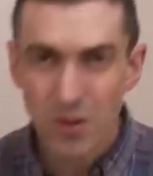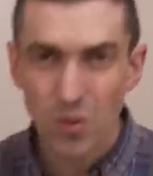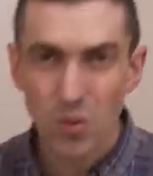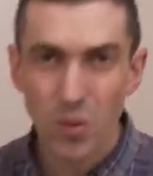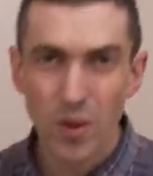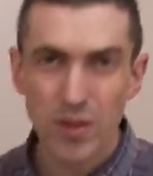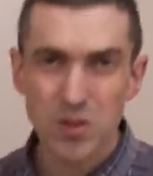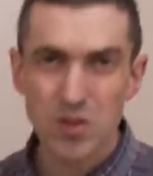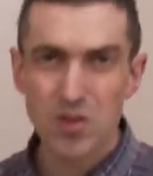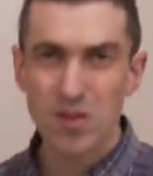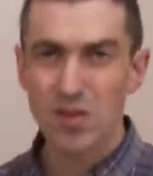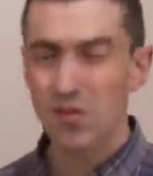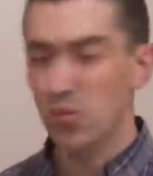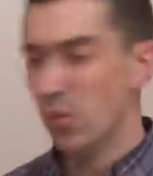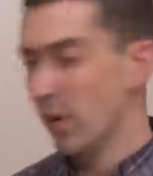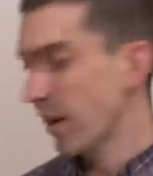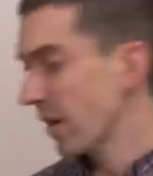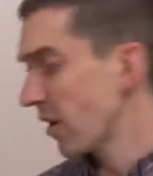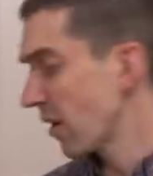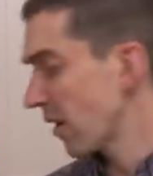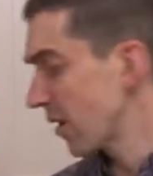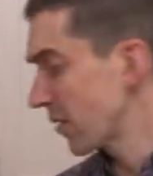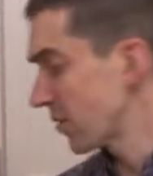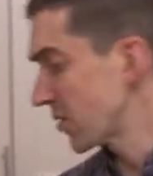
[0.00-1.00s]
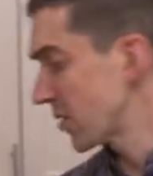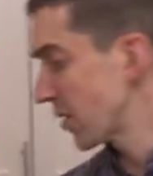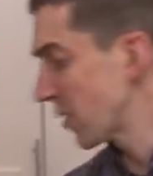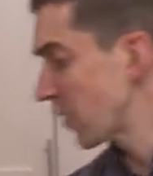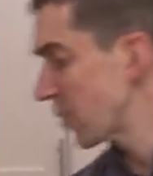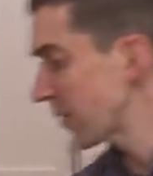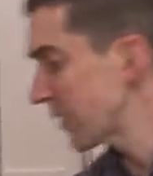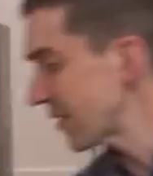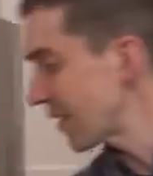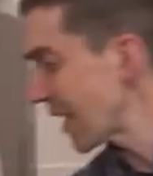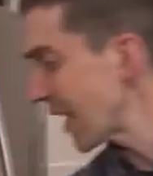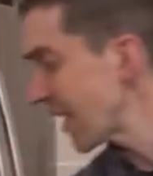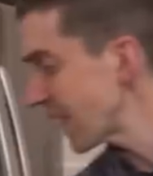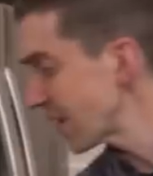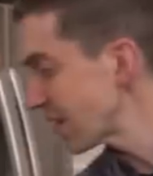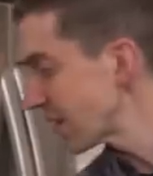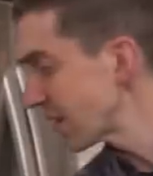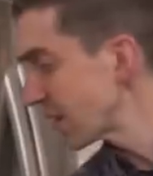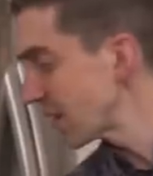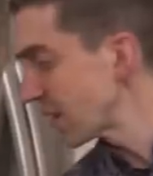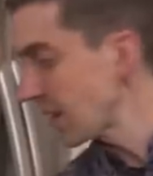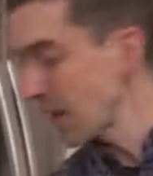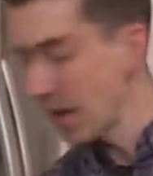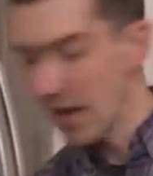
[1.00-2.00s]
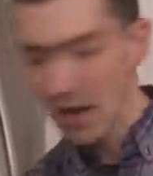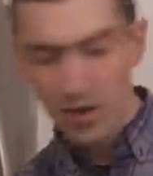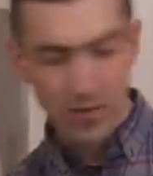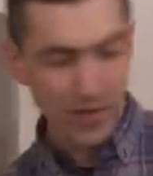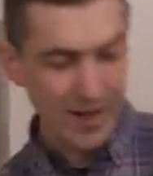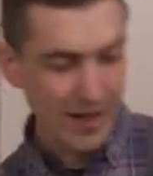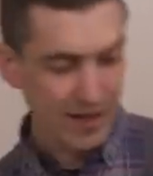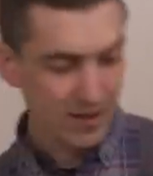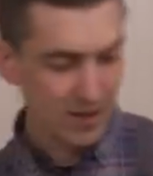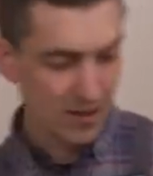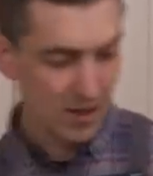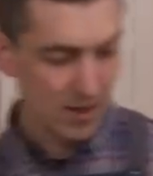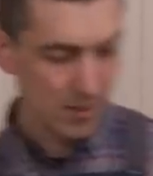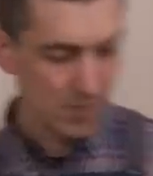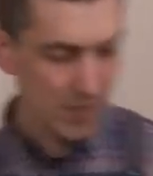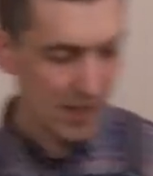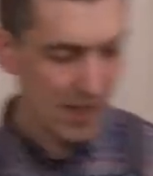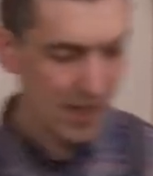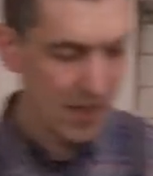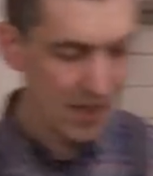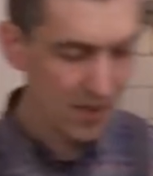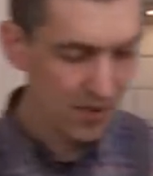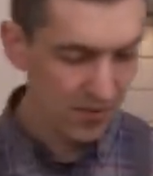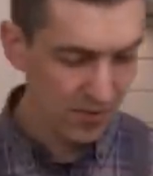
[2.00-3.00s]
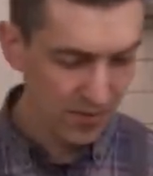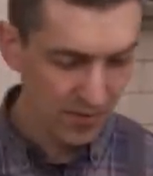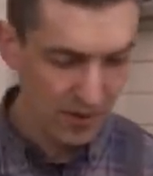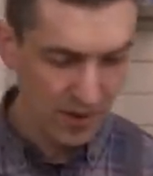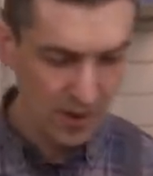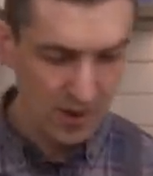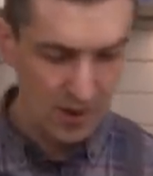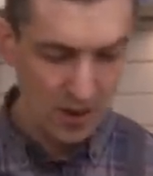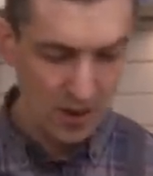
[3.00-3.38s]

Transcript: the question of where our dough is at and how that's gonna behave.